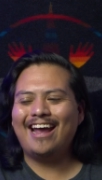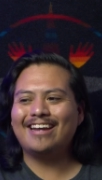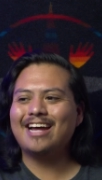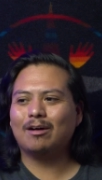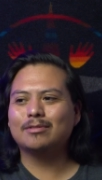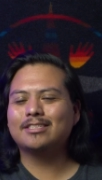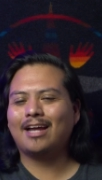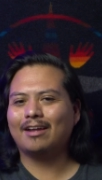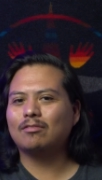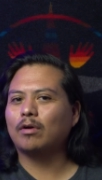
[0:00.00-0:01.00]
it. And that was
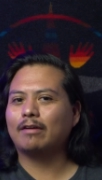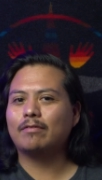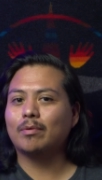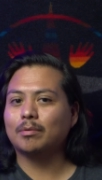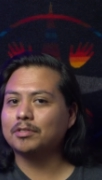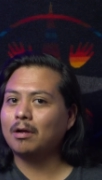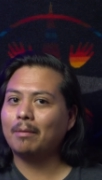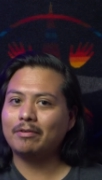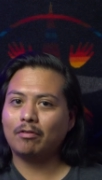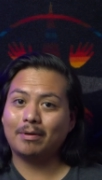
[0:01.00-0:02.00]
kind of where everyone was
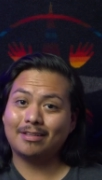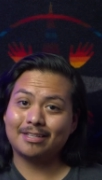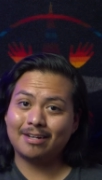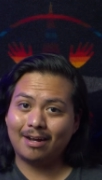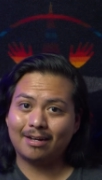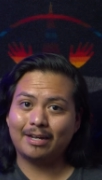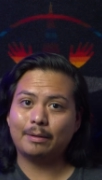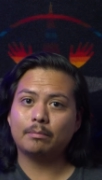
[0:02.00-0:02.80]
coming from at the time.